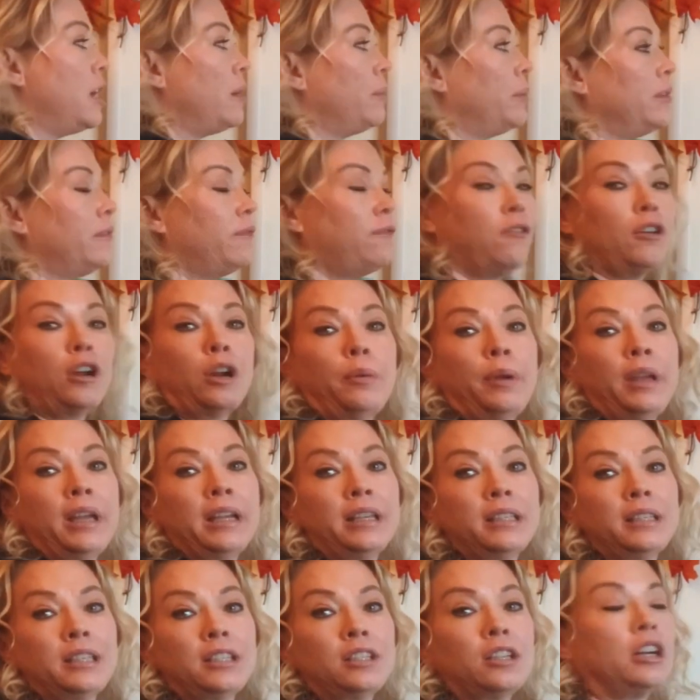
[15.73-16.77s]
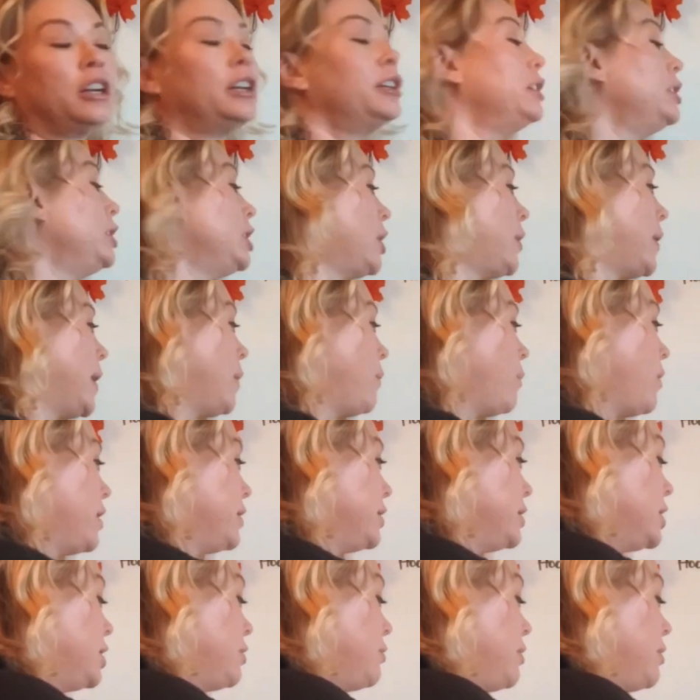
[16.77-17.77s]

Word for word: Before we get started though, I want to